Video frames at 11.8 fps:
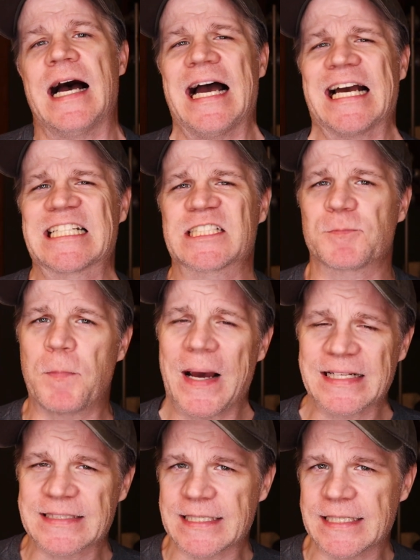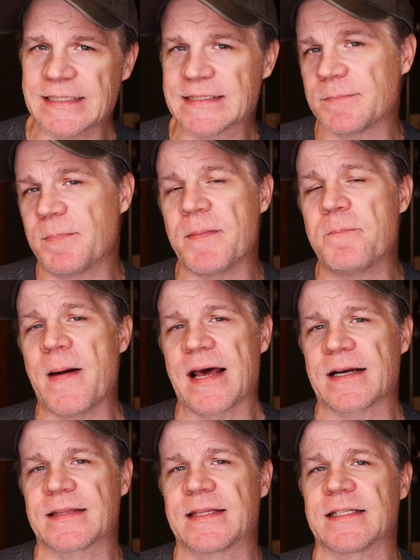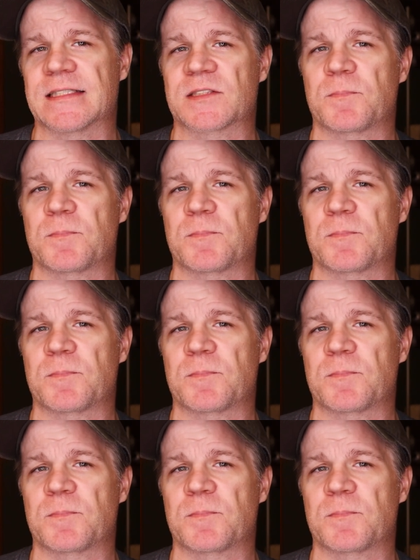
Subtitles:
I expected it to be better than the